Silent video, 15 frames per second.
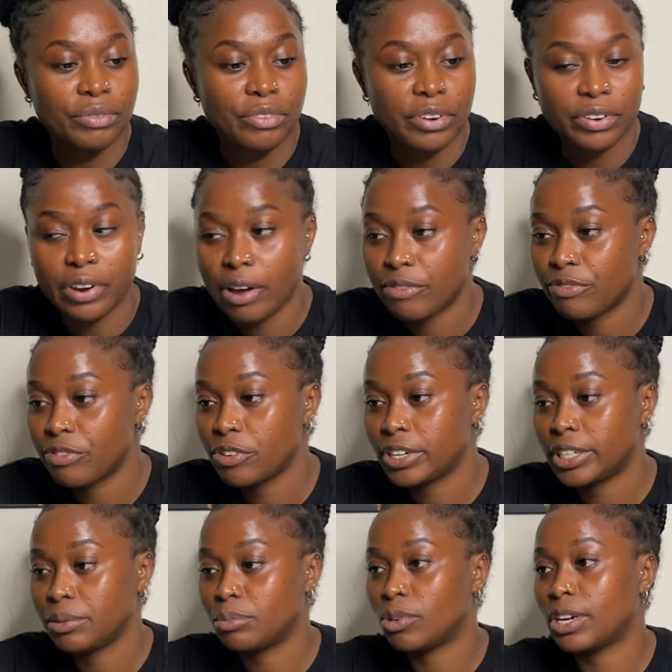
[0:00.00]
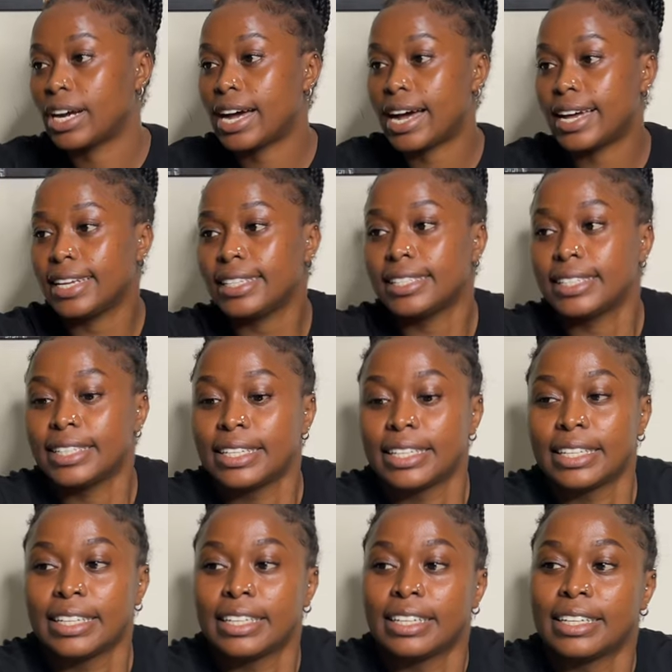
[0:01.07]
very affordable, guys.
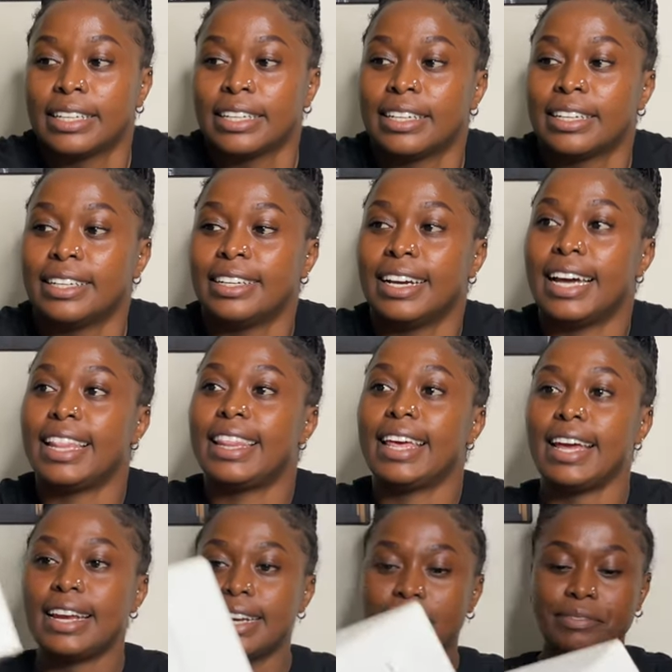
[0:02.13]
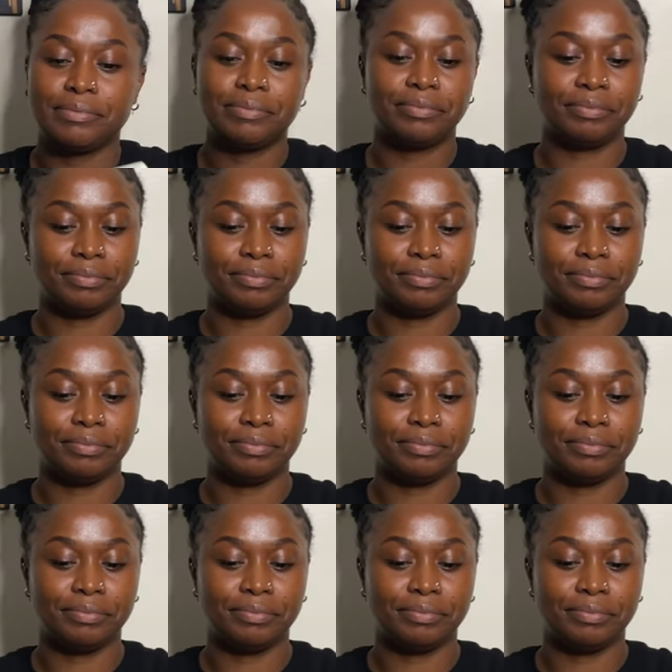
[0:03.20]
And then,